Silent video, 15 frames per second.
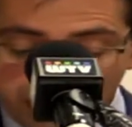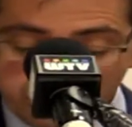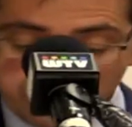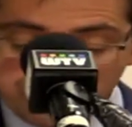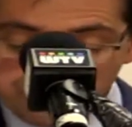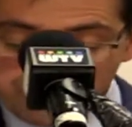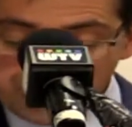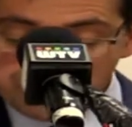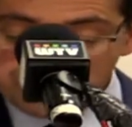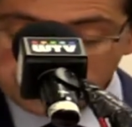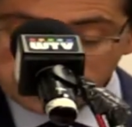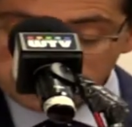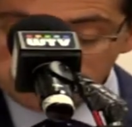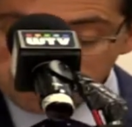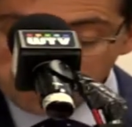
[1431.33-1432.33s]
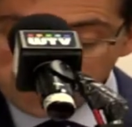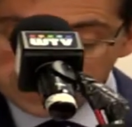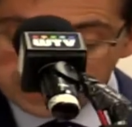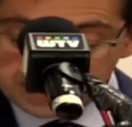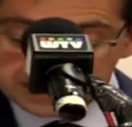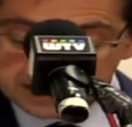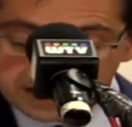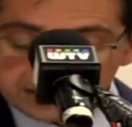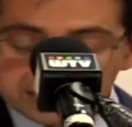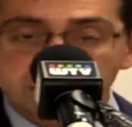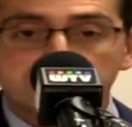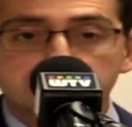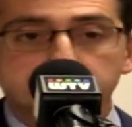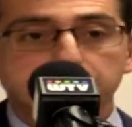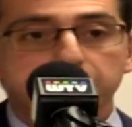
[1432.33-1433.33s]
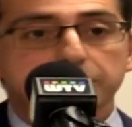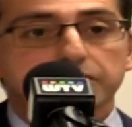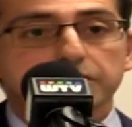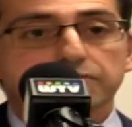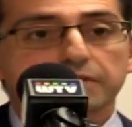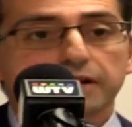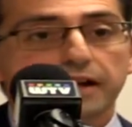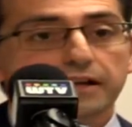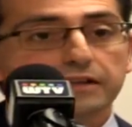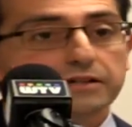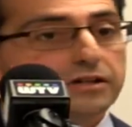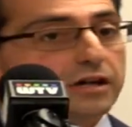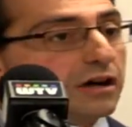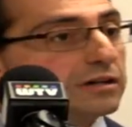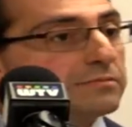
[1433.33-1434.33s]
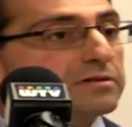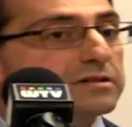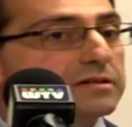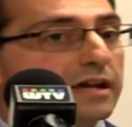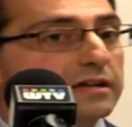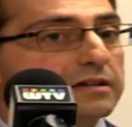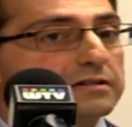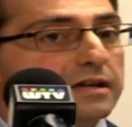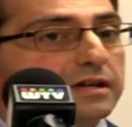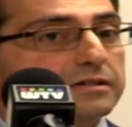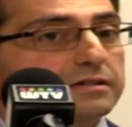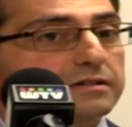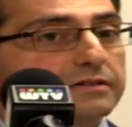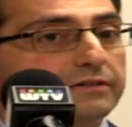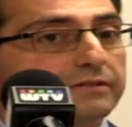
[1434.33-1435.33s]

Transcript: prohibit protests outside churches relating to child abuse accusations?